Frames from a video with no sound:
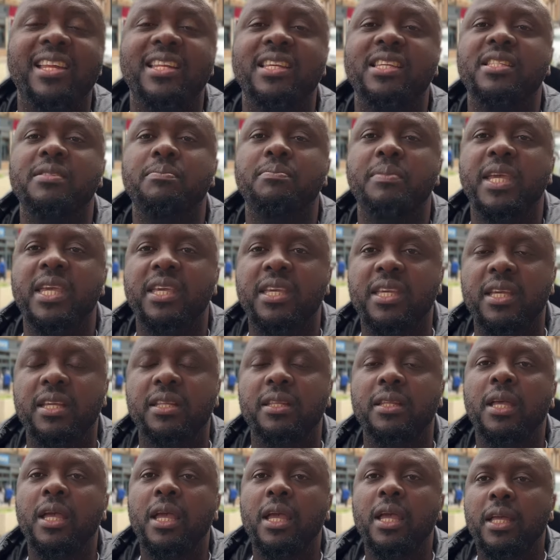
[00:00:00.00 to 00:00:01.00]
he's
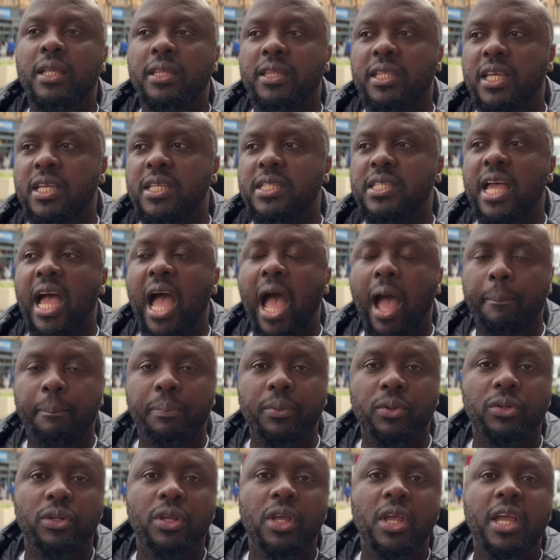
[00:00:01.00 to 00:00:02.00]
making things
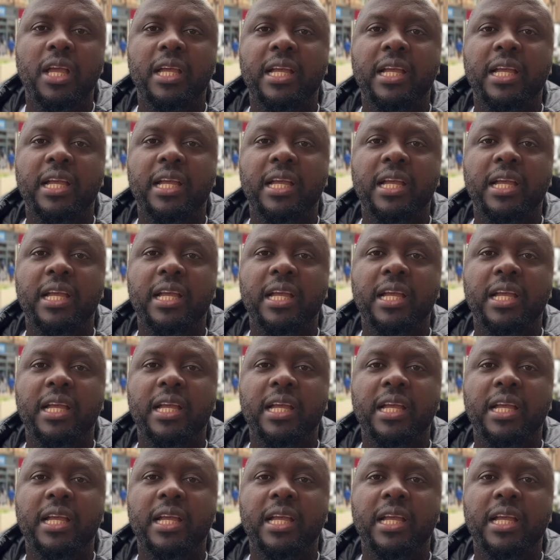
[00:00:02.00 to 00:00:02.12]
happen.